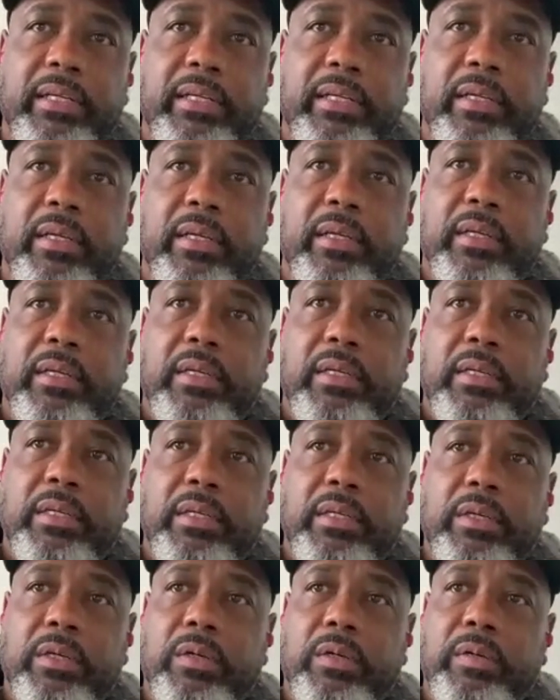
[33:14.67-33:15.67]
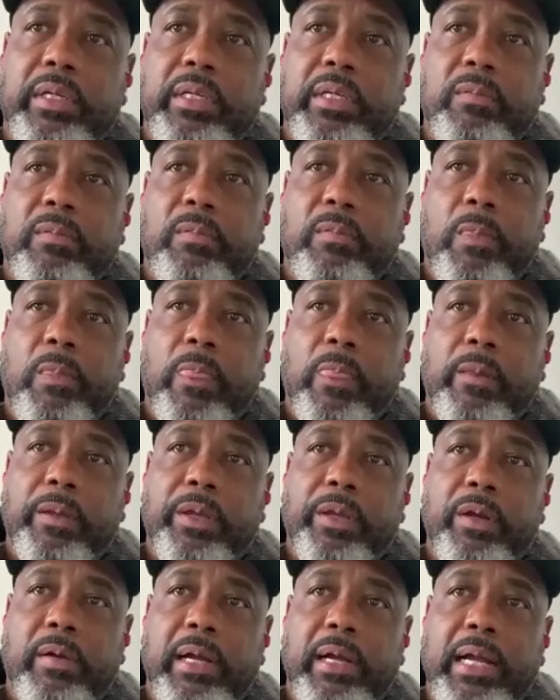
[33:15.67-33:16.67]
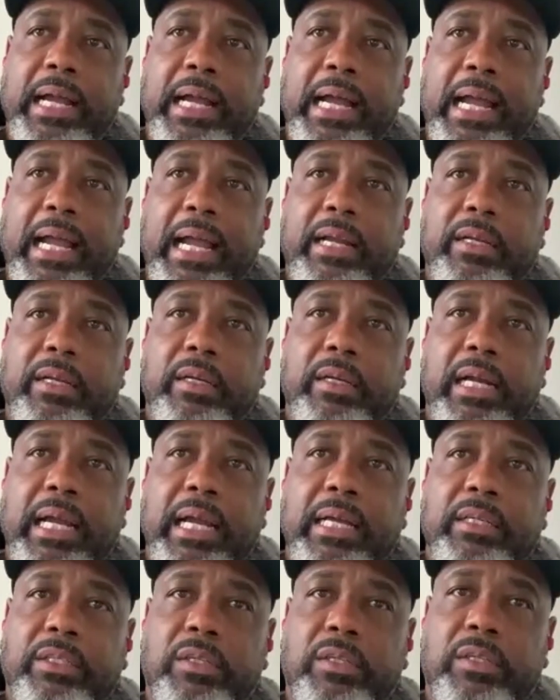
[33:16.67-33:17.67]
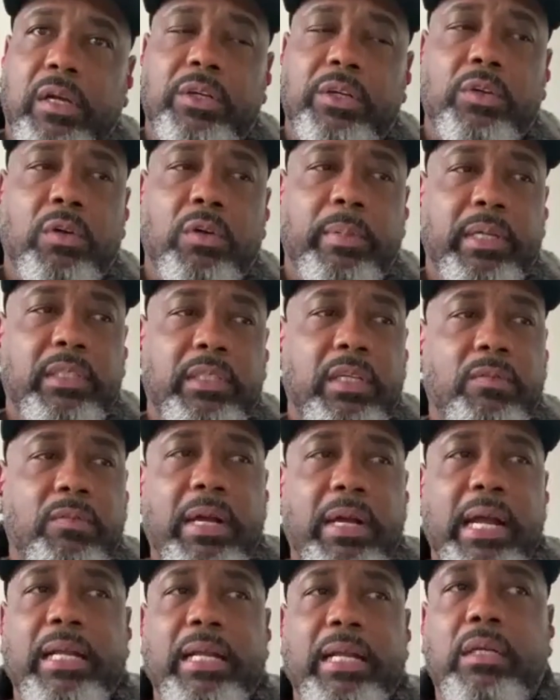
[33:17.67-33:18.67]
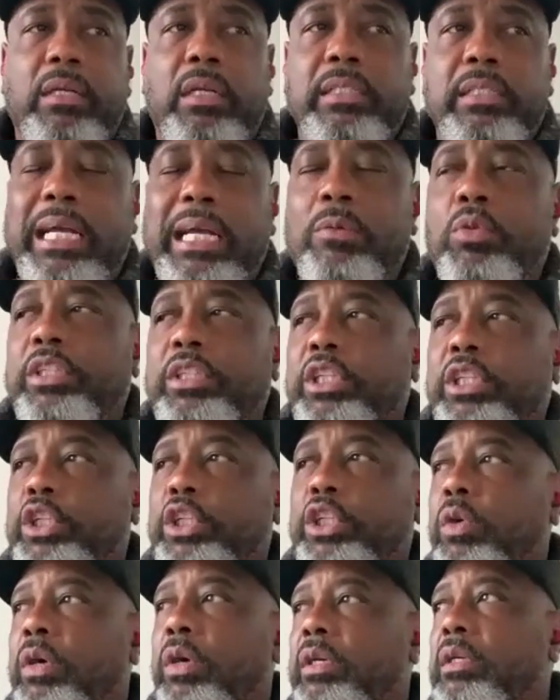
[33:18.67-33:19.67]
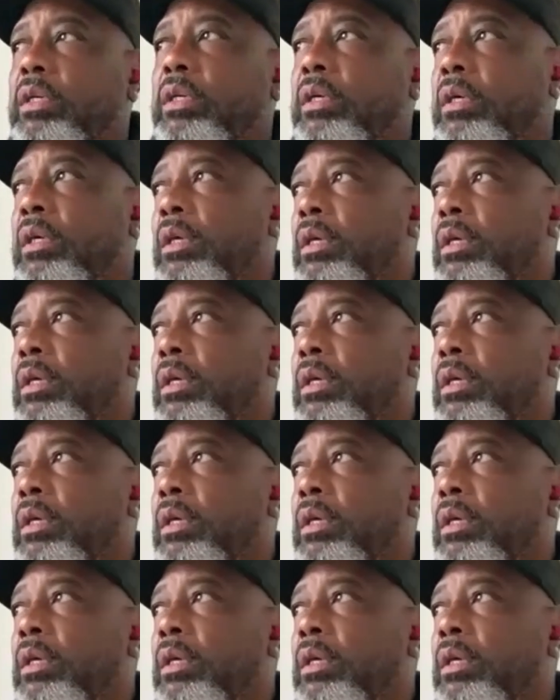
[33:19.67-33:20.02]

It, you know, and, you know, I, I, had to, I had to start doing my stuff. Well, I had, because I wasn't doing...